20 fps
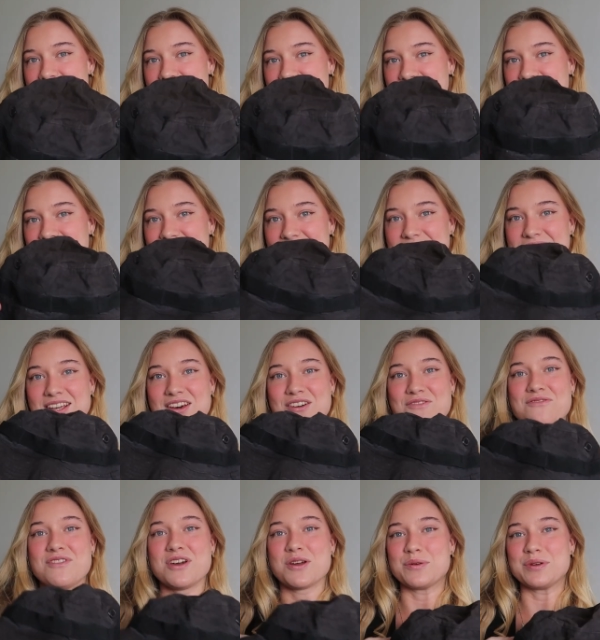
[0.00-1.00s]
And it's a
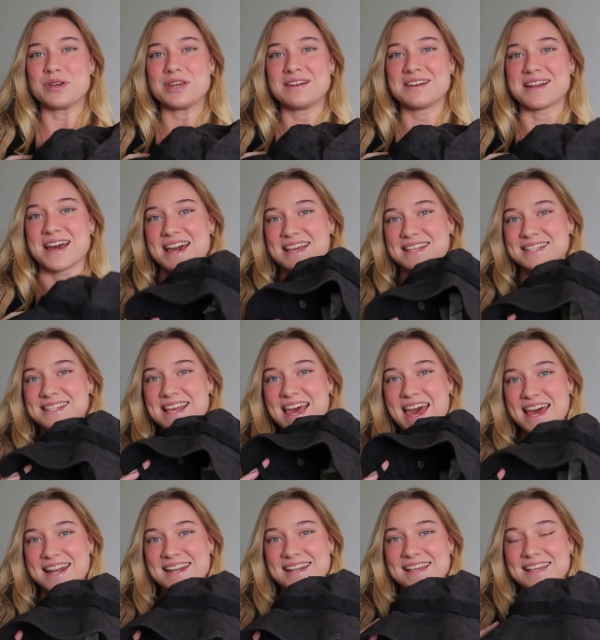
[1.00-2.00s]
very nice
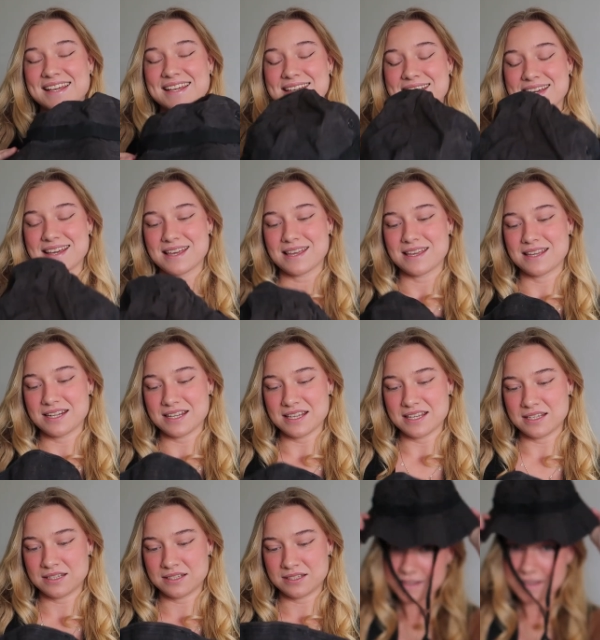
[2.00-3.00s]
hat. It
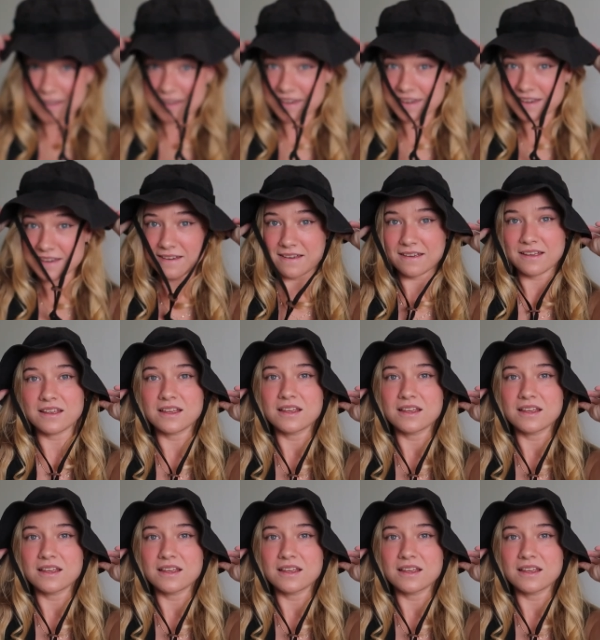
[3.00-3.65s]
is like,